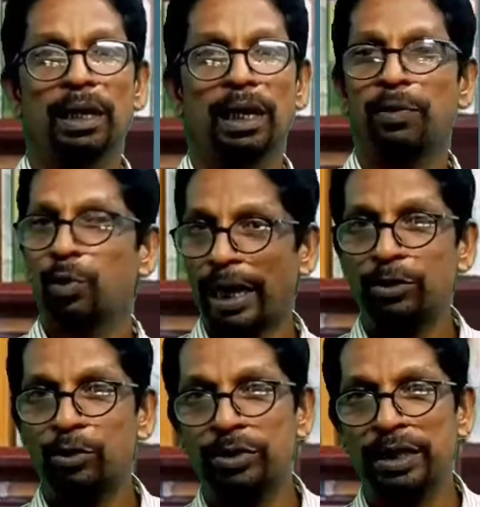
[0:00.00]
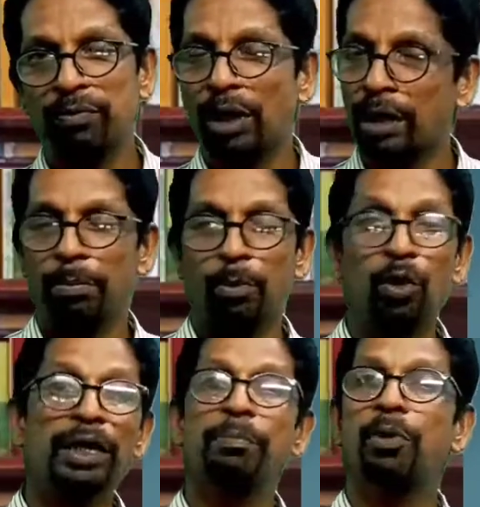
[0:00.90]
I would like to say one
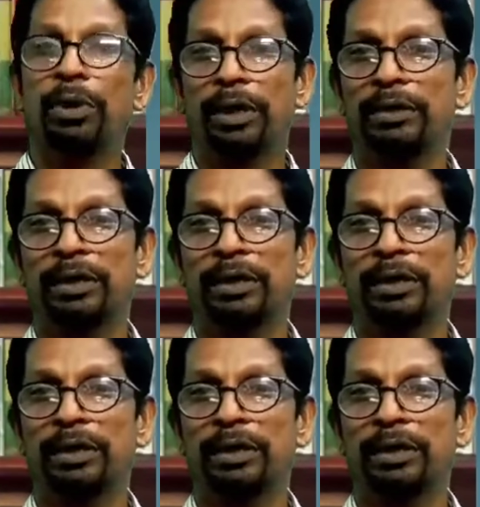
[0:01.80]
more important